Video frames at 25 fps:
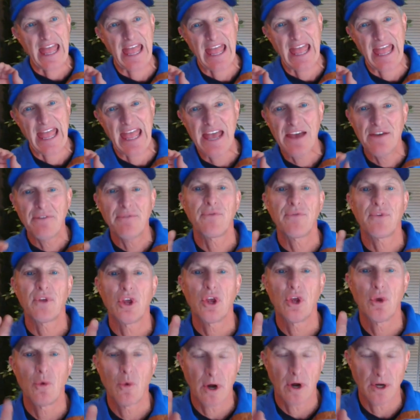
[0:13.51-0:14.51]
If
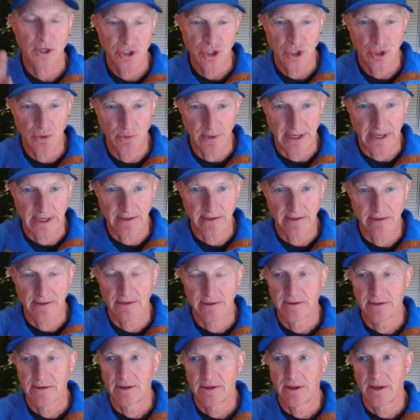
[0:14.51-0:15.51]
you are doing
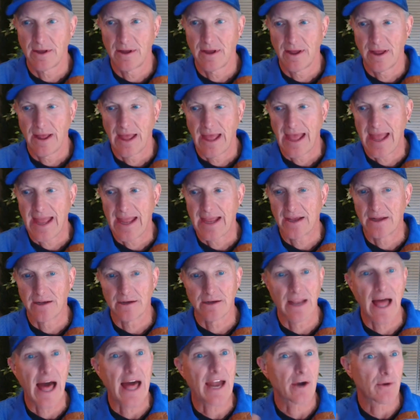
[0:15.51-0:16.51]
a
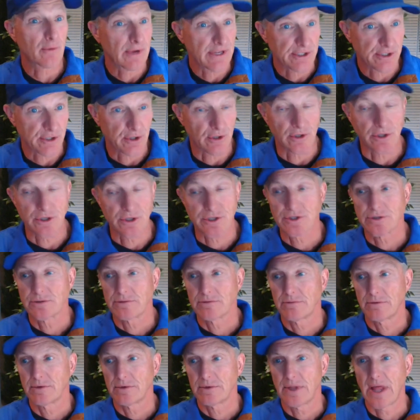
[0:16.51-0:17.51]
lot of research,
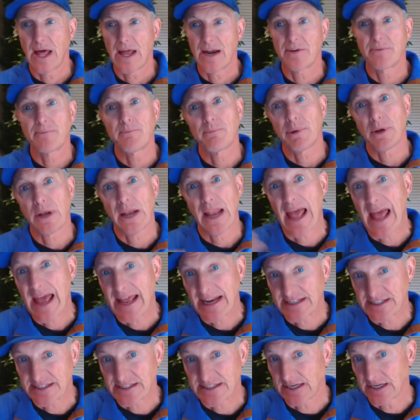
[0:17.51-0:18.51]
a lot of
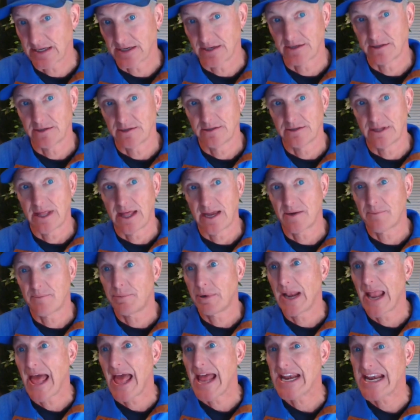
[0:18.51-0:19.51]
planting, a lot of
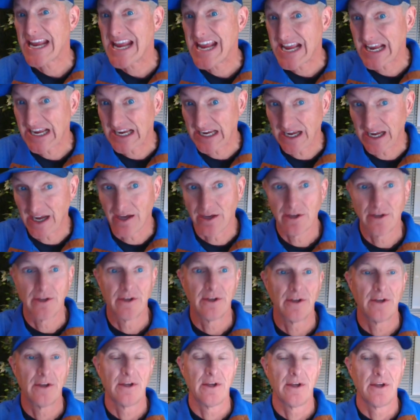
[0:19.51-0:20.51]
planning
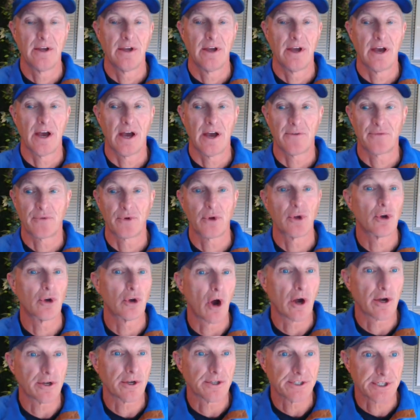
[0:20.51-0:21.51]
uh, for your
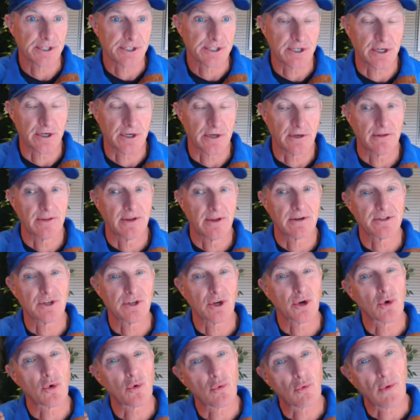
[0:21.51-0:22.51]
gardens this year, there's a
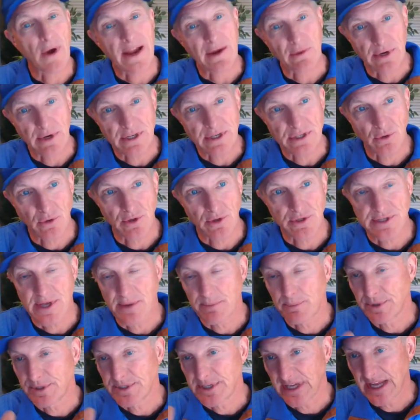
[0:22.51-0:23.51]
great resource I
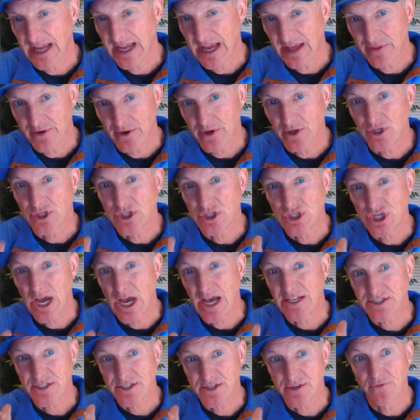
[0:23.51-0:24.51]
put together
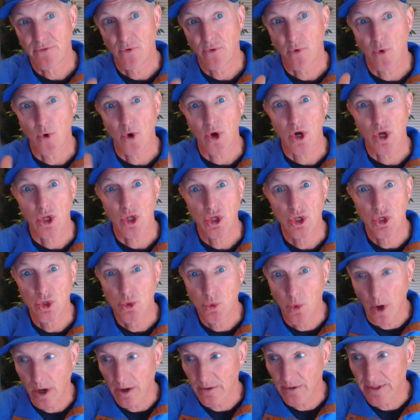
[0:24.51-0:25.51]
just for
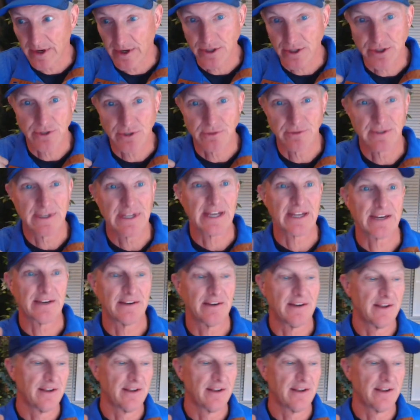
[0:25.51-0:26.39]
you all that are tuned in